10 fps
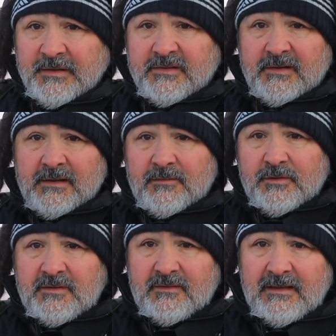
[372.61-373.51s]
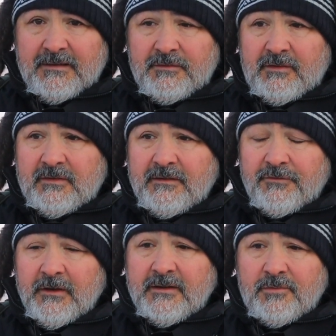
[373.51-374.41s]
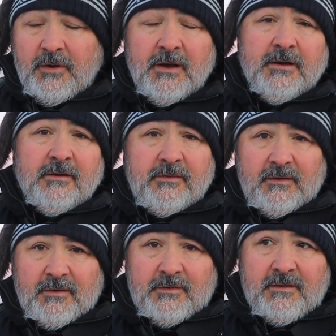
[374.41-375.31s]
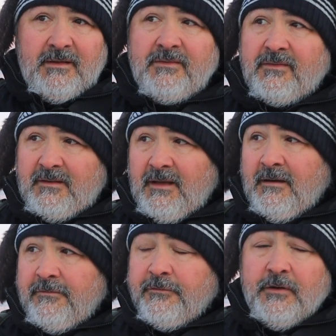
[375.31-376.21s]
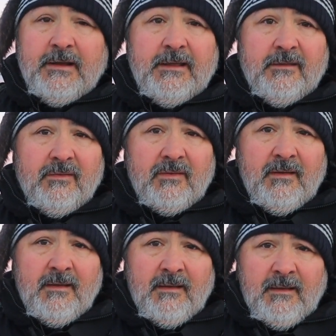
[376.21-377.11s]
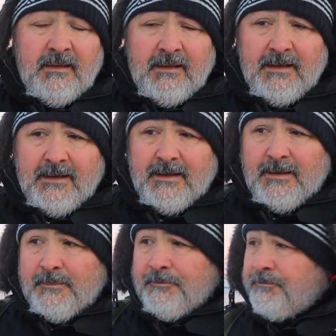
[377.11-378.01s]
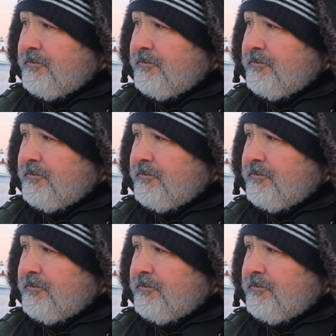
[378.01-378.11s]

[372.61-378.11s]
Michigan, which is obviously fresh water, so it's gonna freeze. Um,